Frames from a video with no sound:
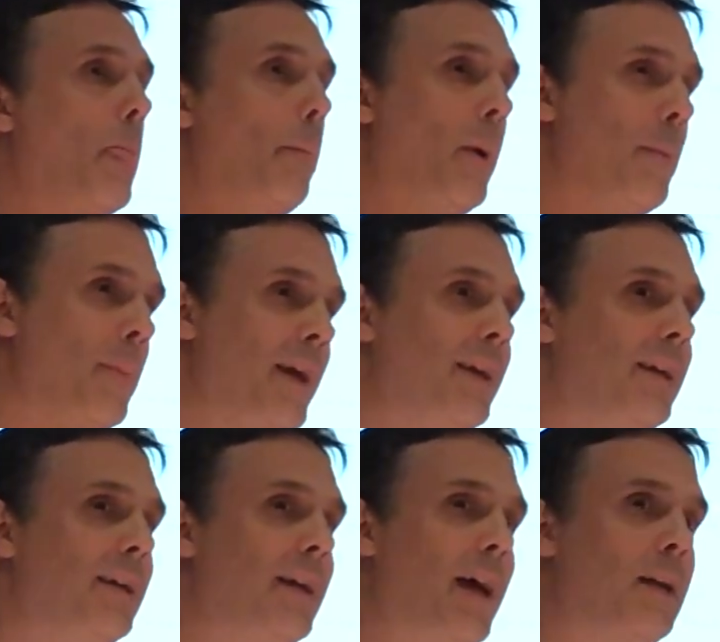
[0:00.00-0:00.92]
by
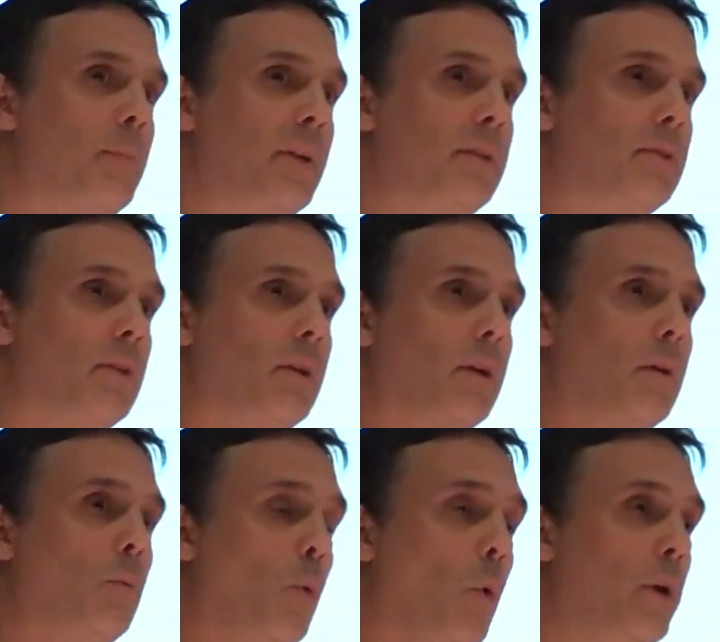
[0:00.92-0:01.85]
making cannabis
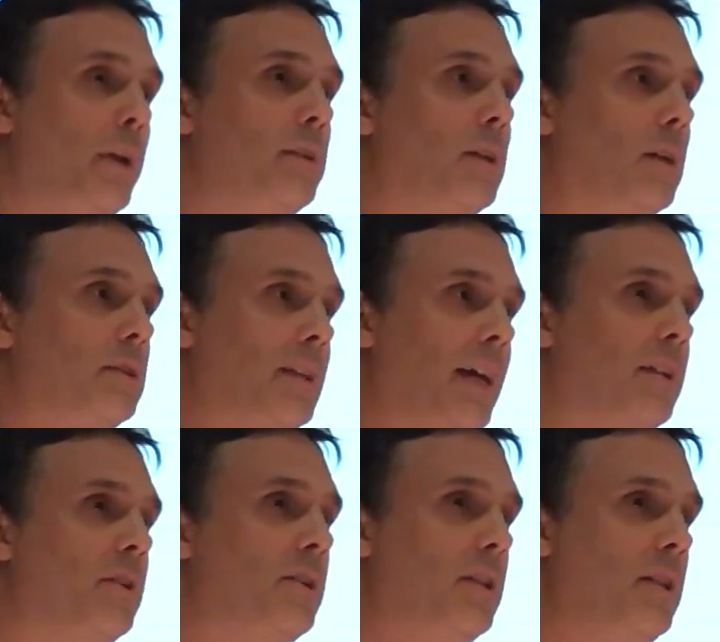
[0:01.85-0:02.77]
warnings a
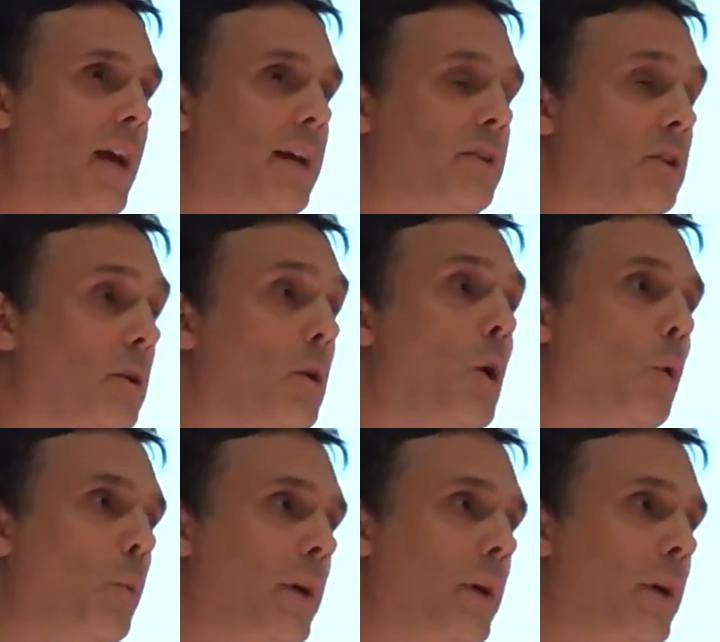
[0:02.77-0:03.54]
sanction detection,